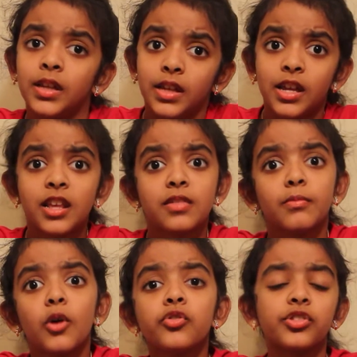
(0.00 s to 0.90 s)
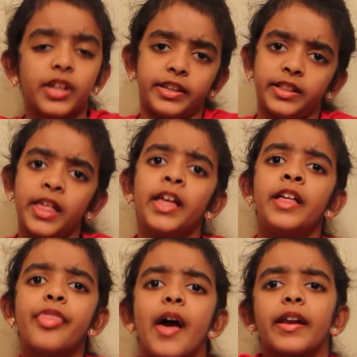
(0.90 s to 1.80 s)
It is most likely
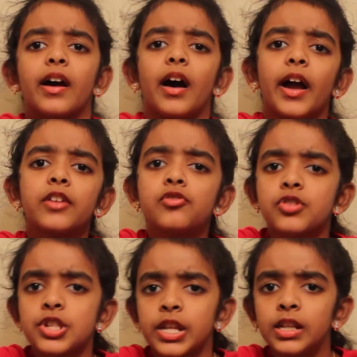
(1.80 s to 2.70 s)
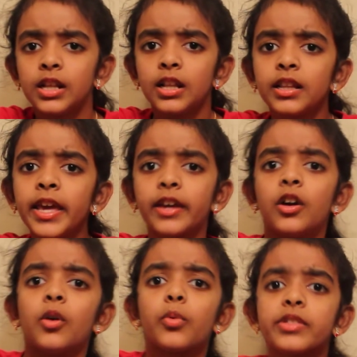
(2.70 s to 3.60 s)
that a hydrogen leak
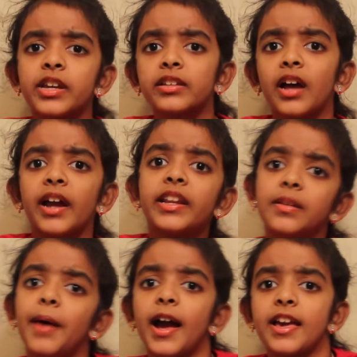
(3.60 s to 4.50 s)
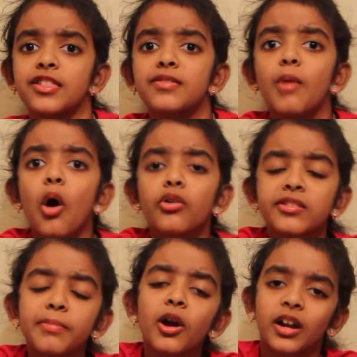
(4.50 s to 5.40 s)
was ignited by a small
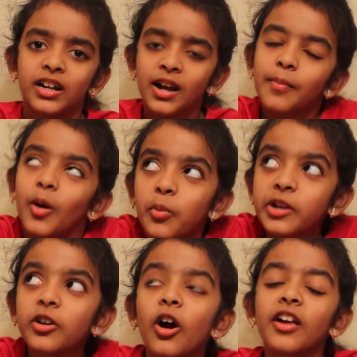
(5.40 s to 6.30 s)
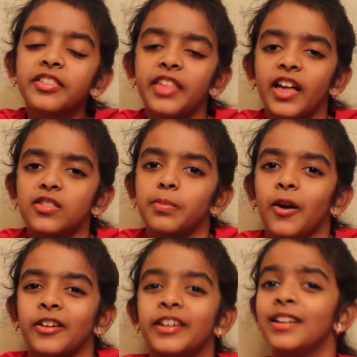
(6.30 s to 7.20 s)
spark, but what caused that
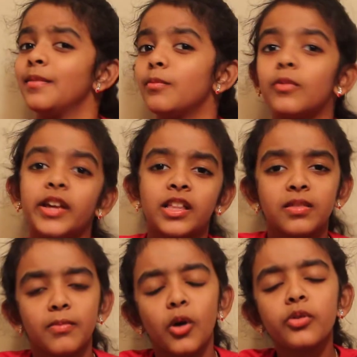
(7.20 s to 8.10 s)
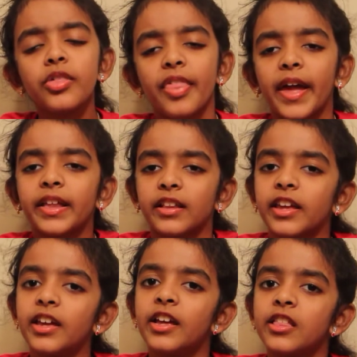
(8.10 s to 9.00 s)
spark? It's most likely
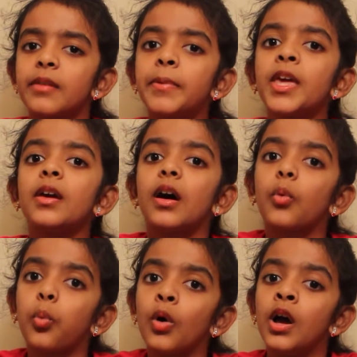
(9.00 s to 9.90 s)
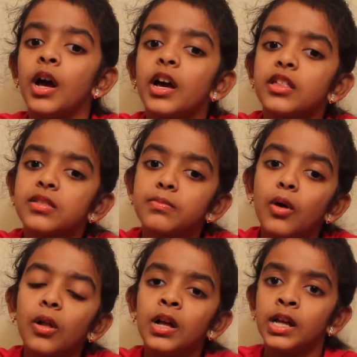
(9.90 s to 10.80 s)
to be a
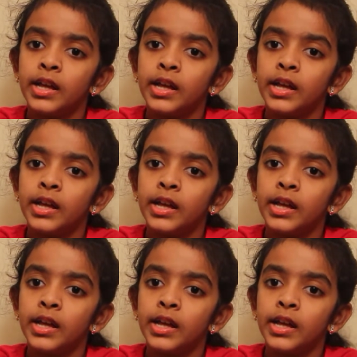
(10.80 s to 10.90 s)
small